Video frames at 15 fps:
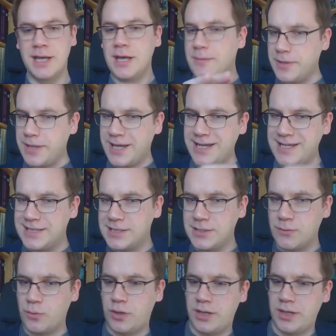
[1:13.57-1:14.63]
But that
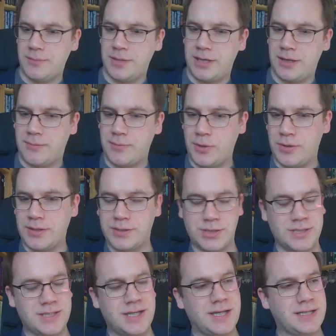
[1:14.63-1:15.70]
isn't why I'm here. I'm not
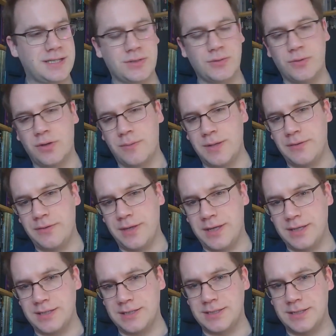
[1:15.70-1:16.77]
just here to talk about the
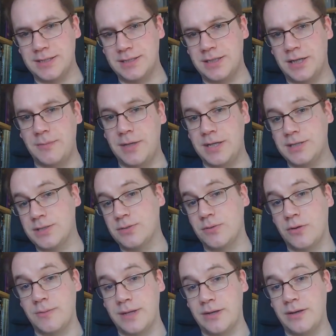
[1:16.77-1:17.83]
Kickstarter. I'm here to
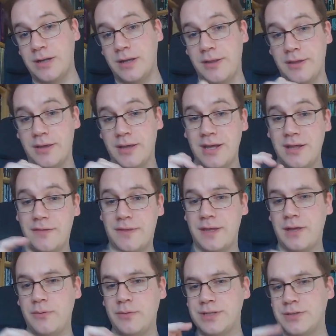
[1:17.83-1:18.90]
talk about another
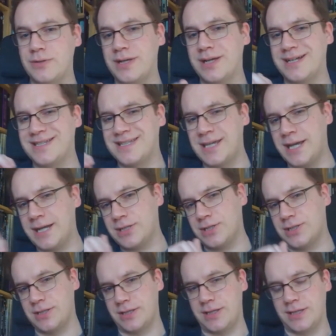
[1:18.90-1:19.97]
thing we're doing
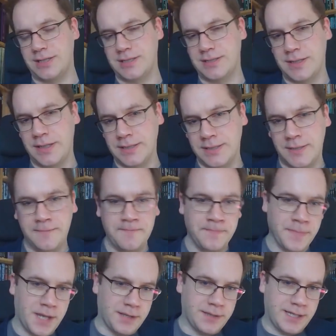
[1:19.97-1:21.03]
attached to the Kickstarter,
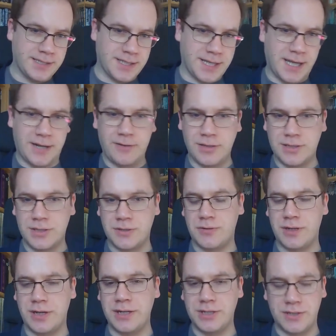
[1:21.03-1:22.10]
and that is a character
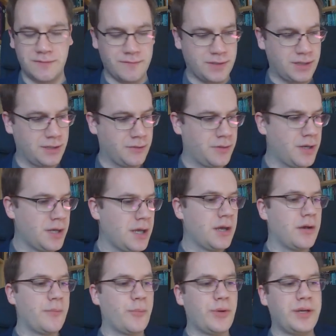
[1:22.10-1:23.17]
creation video.
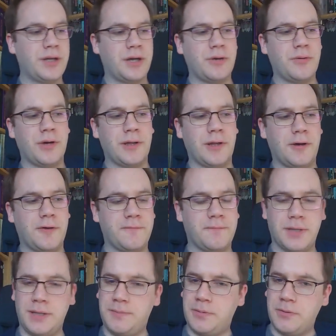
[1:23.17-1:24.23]
We know a lot of
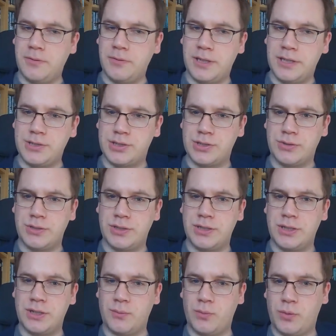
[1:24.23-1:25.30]
people
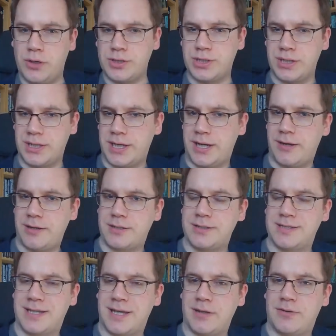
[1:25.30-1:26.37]
enjoy watching
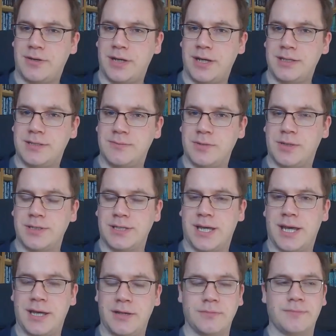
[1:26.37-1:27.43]
characters get created because it
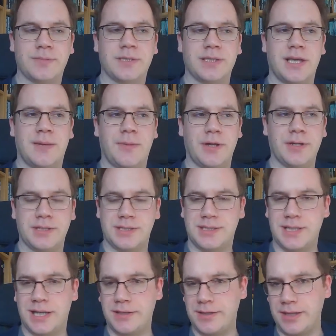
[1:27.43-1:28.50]
helps them
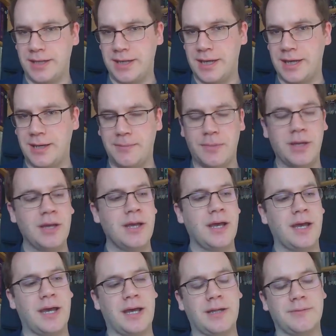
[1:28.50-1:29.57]
understand the game.
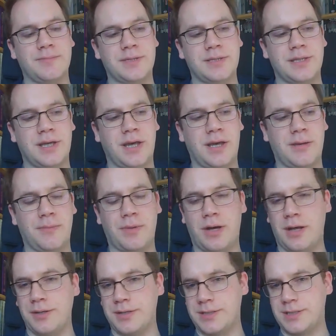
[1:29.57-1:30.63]
It helps them
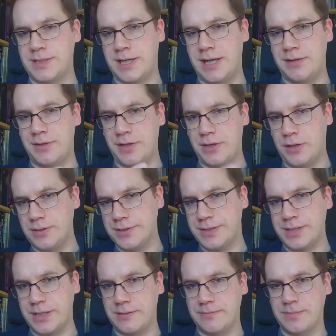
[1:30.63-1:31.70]
understand the
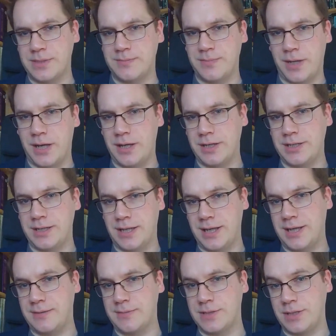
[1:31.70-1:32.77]
concepts behind a
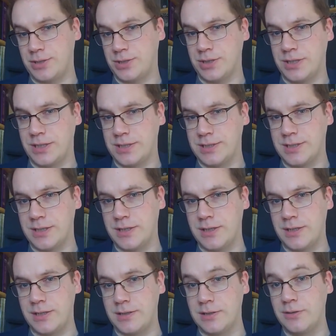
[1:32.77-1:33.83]
game such as
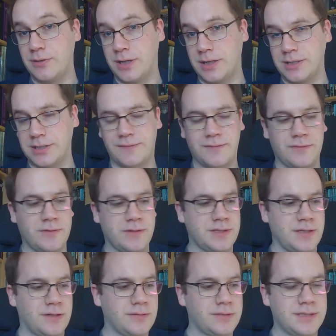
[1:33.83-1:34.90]
uh, Lunar's for
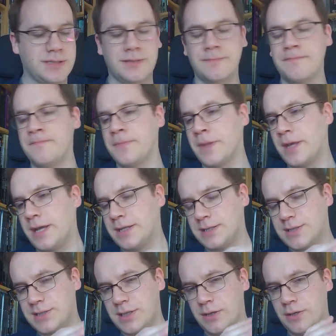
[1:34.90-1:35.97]
Exalted. And
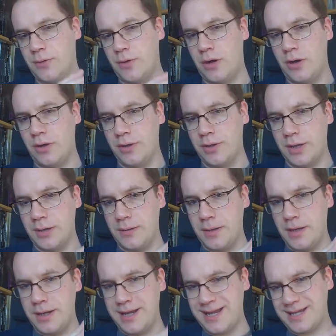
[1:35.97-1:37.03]
so on
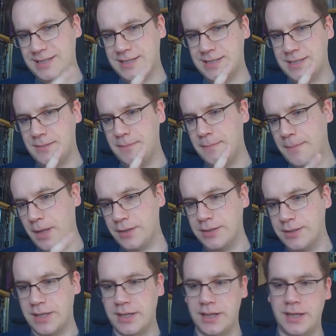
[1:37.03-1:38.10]
next
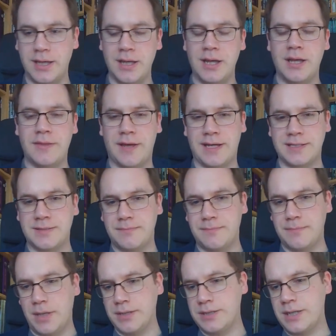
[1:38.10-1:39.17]
Monday, that's
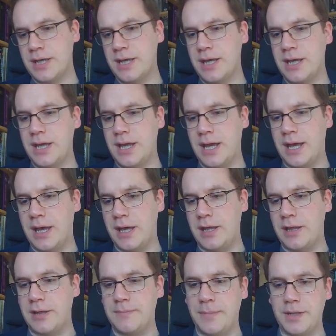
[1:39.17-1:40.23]
Monday,
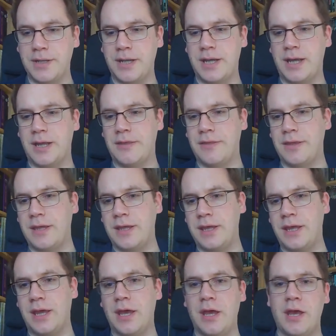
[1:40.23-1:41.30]
uh, Monday
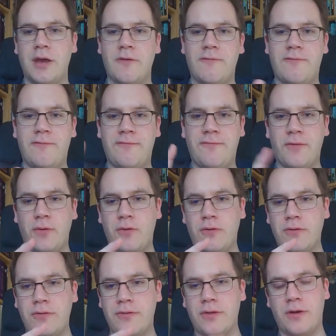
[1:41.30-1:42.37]
the
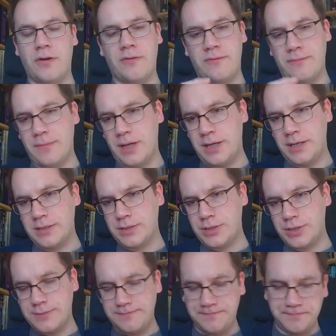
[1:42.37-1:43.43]
fourth of
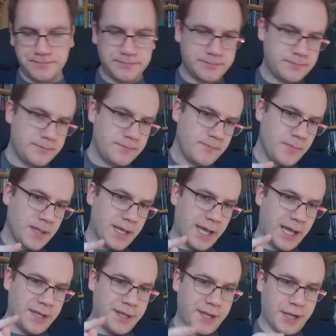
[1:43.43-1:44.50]
March,
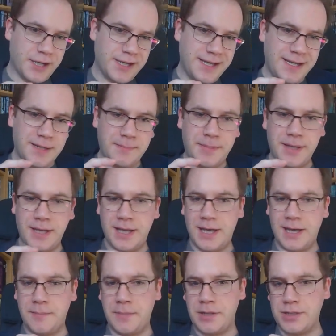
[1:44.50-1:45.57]
at nine p
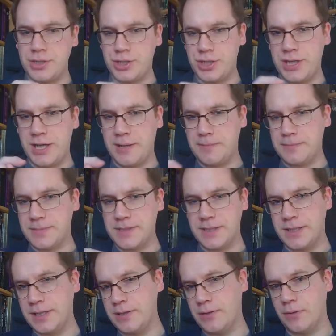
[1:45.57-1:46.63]
m G M
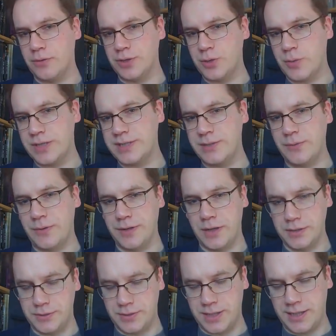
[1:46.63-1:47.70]
T, or twenty-one
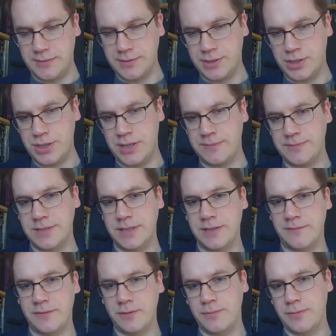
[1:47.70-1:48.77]
hundred hours G M T
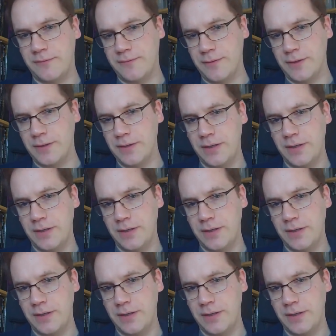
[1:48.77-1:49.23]
if you prefer,